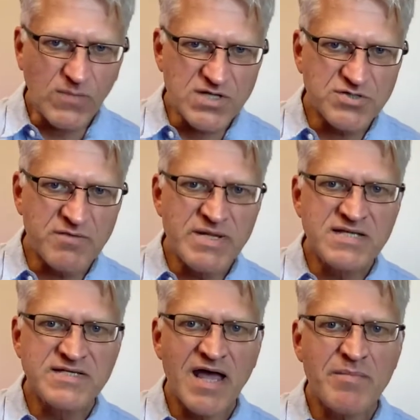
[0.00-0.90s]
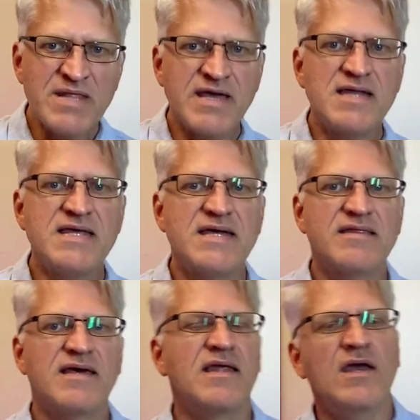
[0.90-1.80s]
So I've been examining the idea
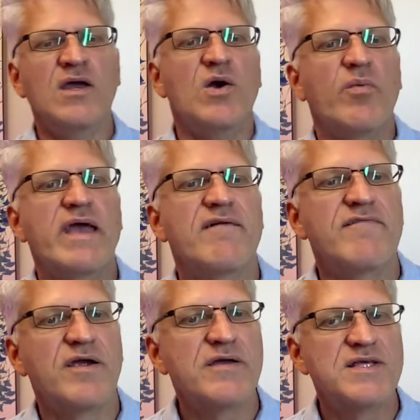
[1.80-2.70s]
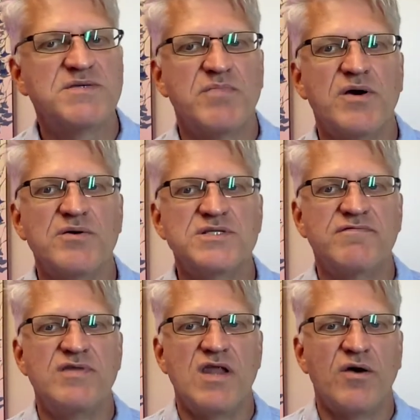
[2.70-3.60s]
that we have various modes
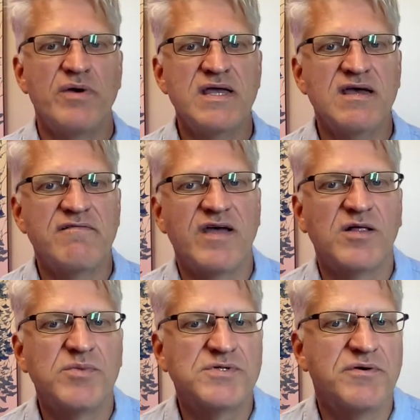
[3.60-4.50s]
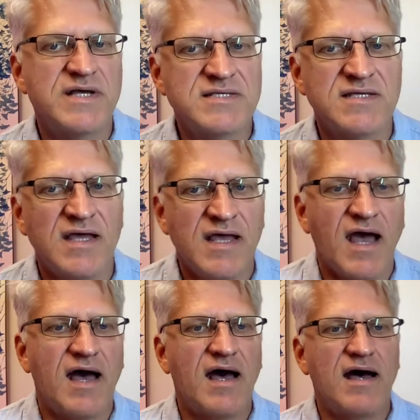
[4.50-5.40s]
of knowing available to us
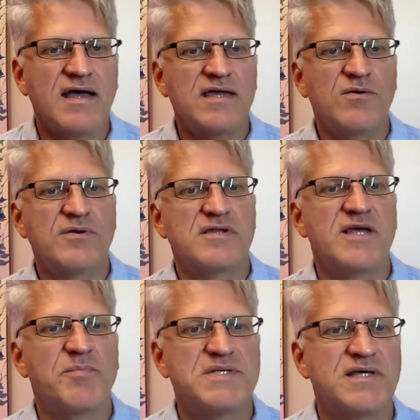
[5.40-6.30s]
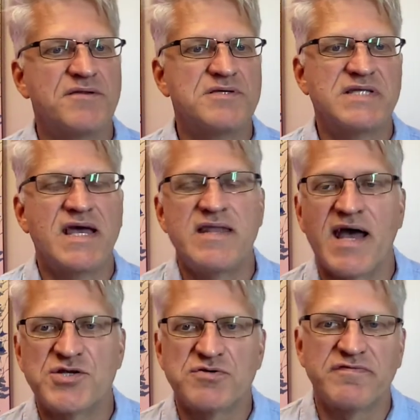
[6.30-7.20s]
in order to help us understand
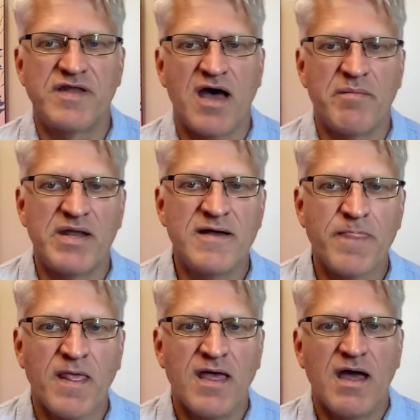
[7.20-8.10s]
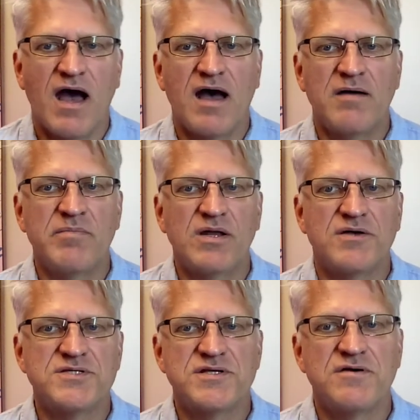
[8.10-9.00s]
natural phenomena. But
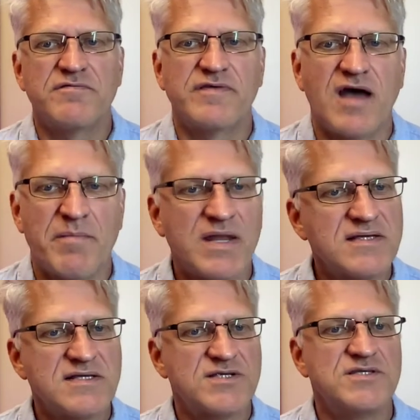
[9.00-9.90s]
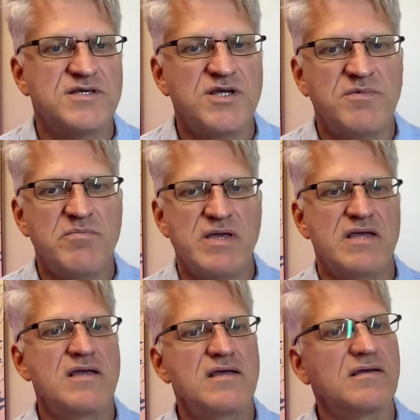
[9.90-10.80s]
also phenomena such as the human
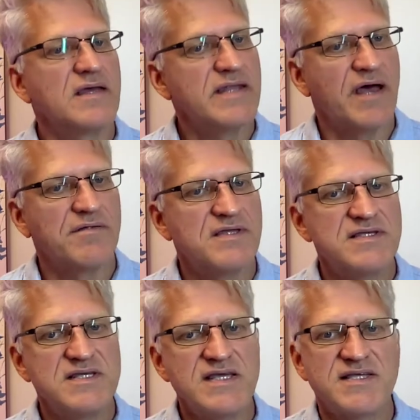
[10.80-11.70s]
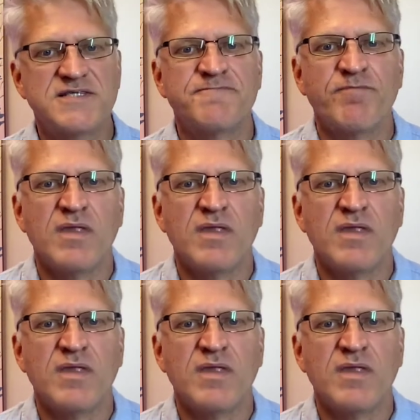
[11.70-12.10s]
being and health and disease.